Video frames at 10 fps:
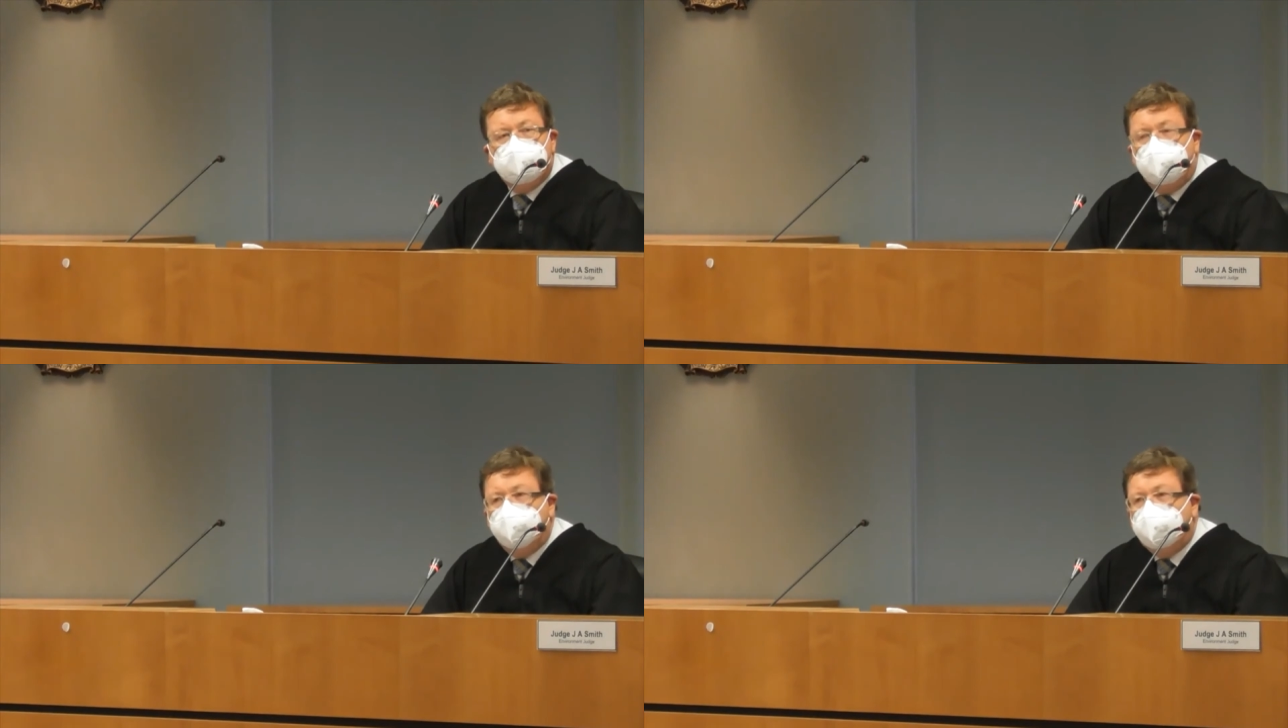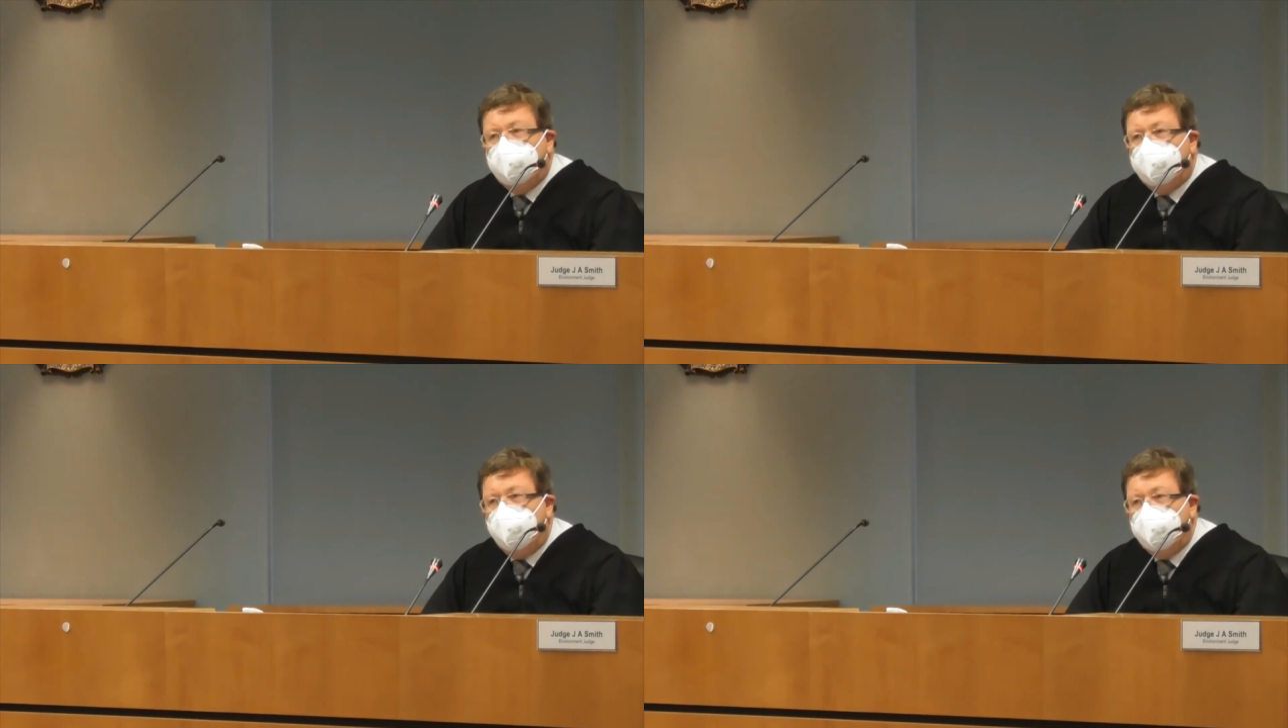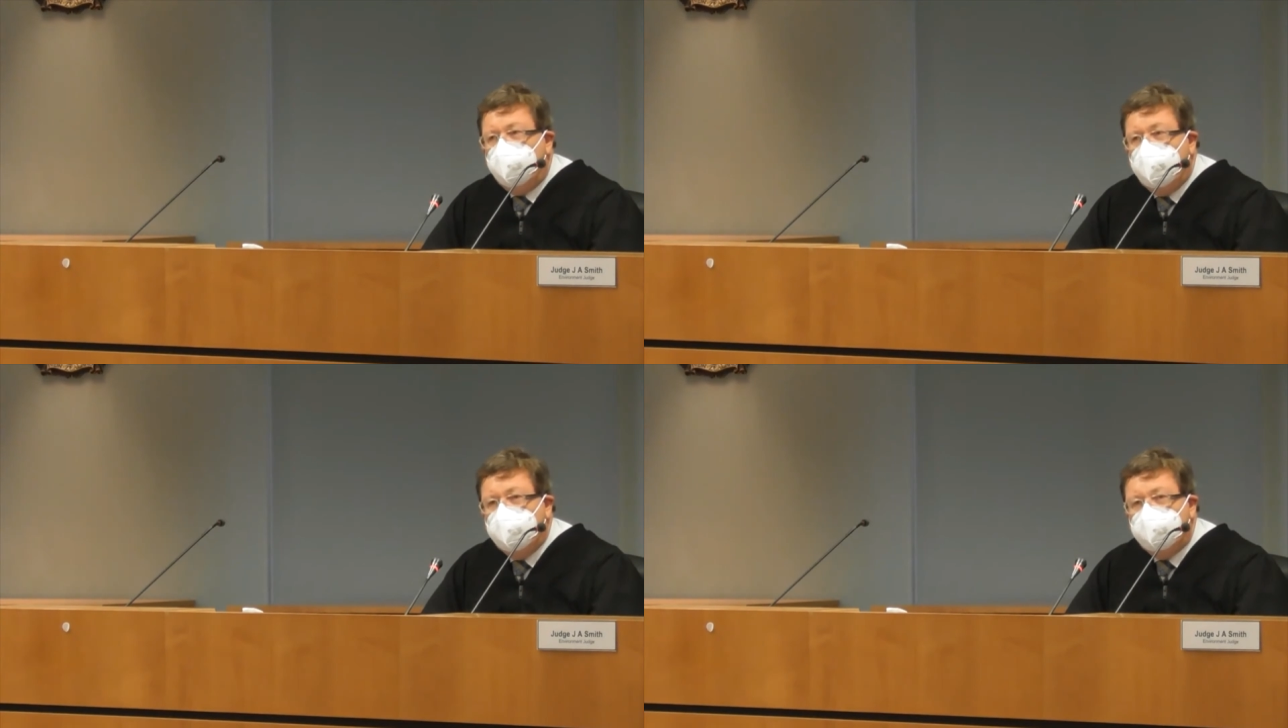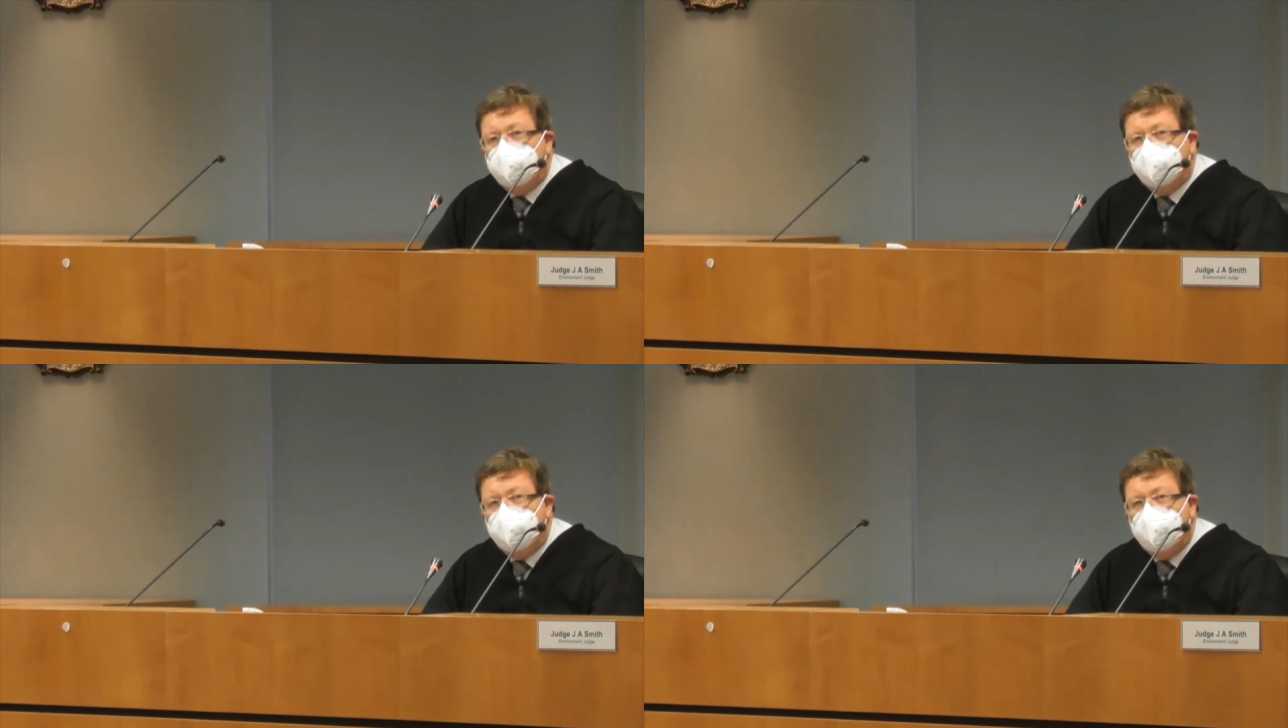So if we could find a way to
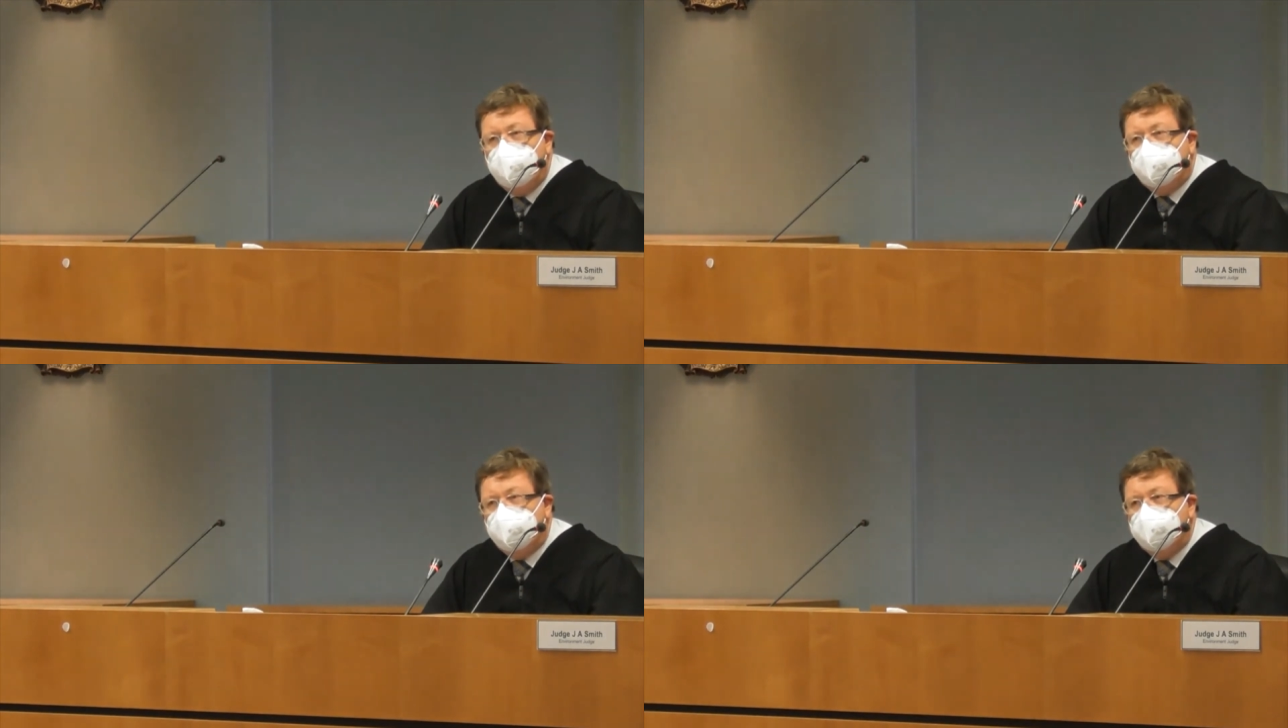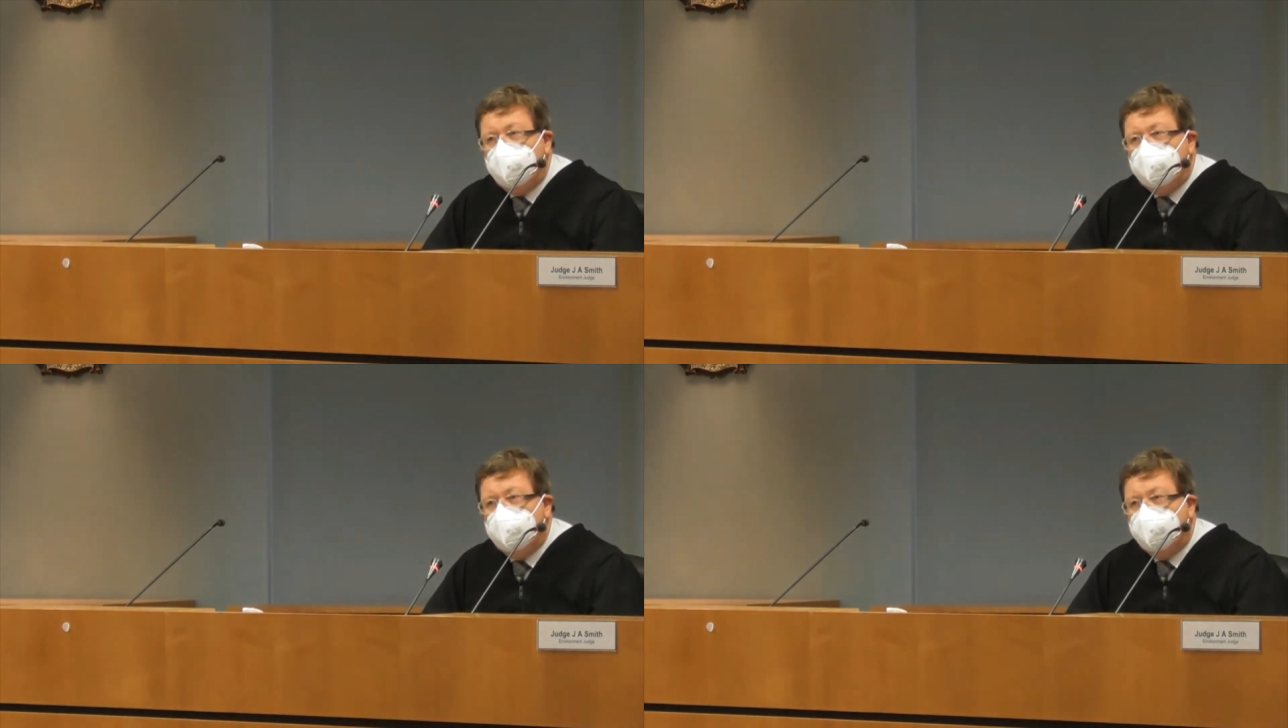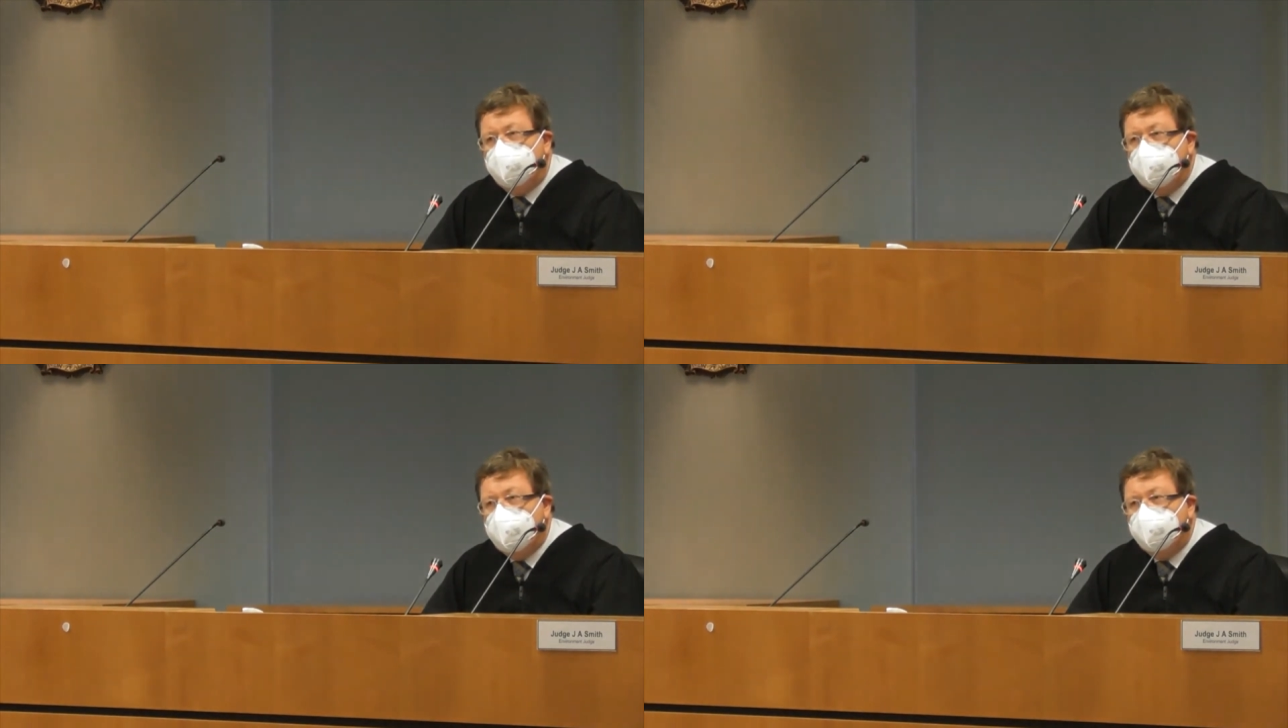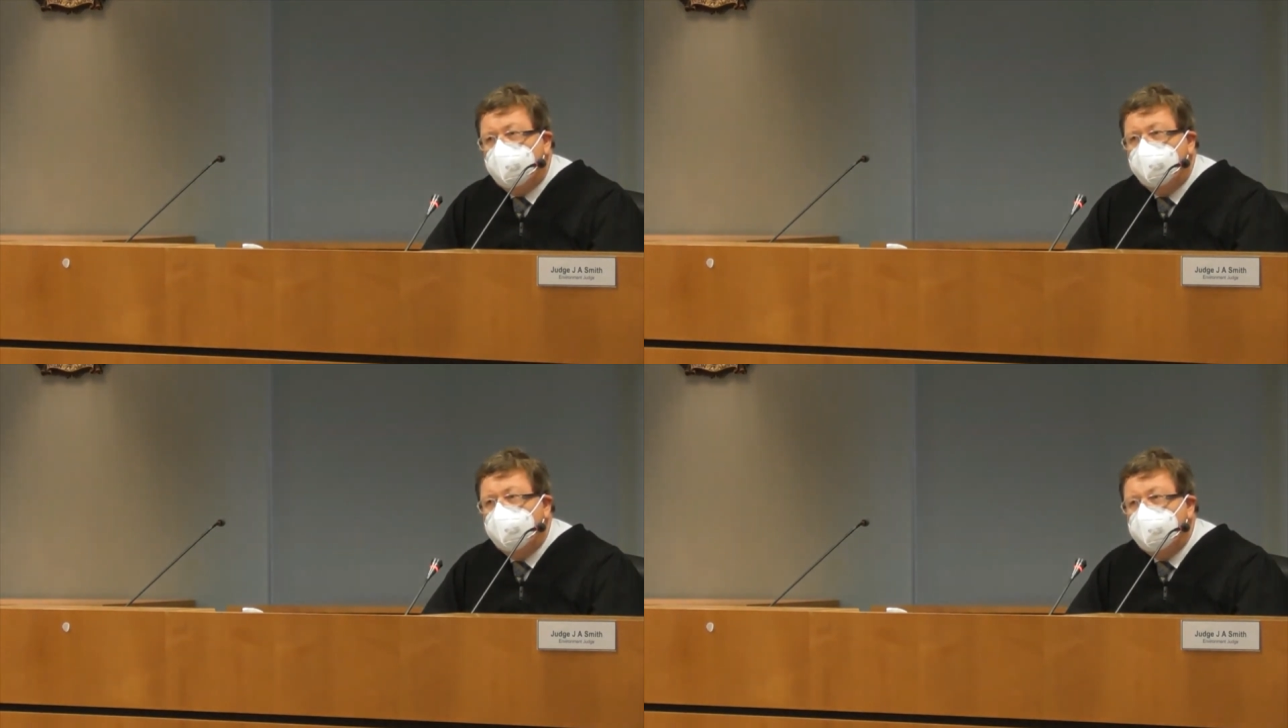avoid that, it would be better from our point of view,